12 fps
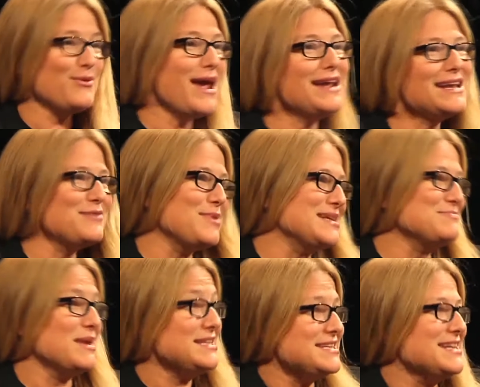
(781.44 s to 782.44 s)
great, like, where's
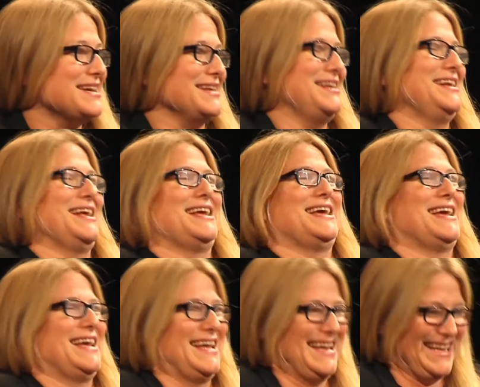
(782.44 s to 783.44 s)
my ticket?
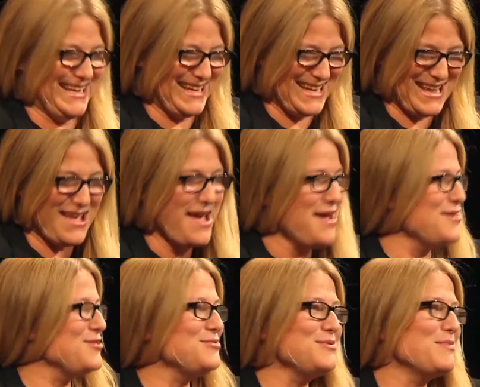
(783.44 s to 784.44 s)

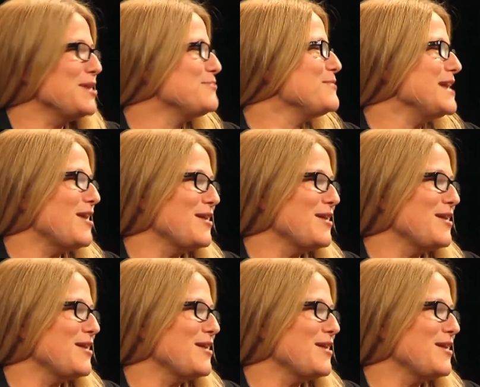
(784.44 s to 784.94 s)
You might have read,